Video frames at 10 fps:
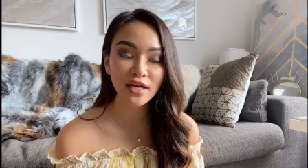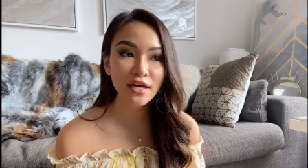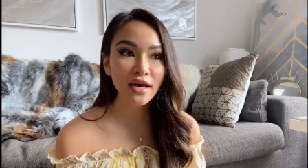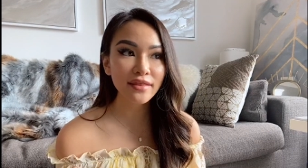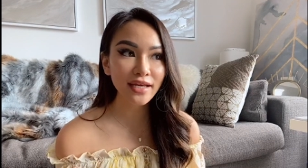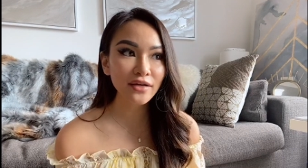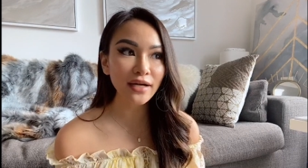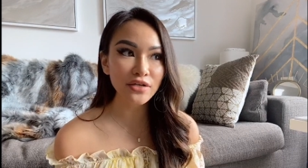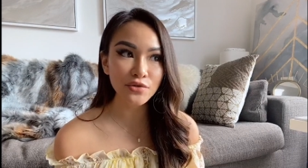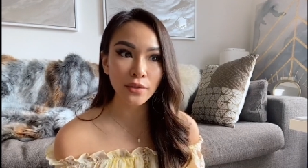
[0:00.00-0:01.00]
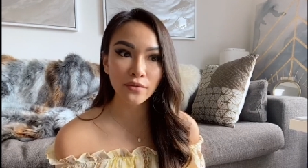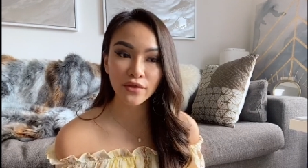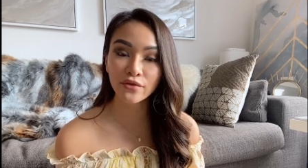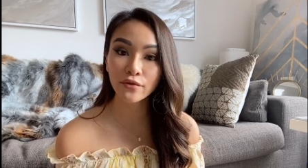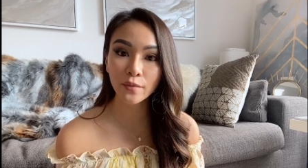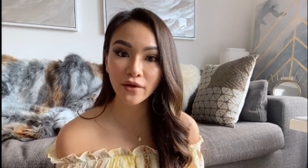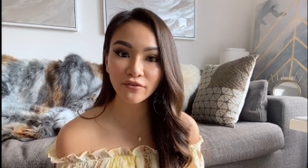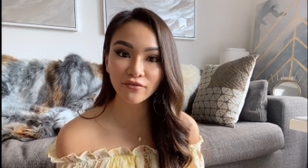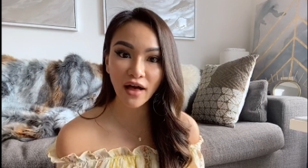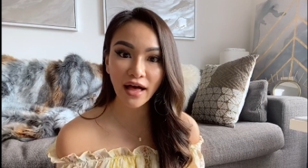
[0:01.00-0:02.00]
I think I graduated with a three point
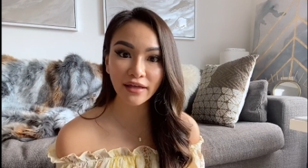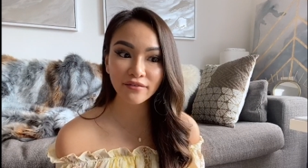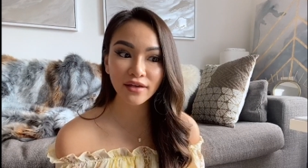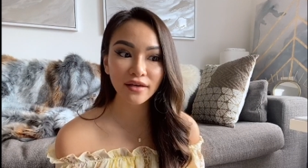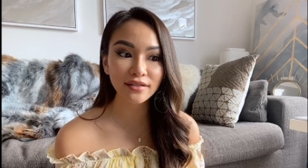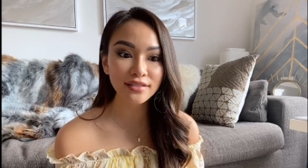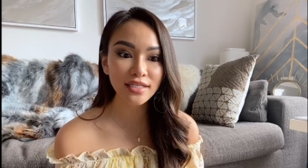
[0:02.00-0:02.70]
five, and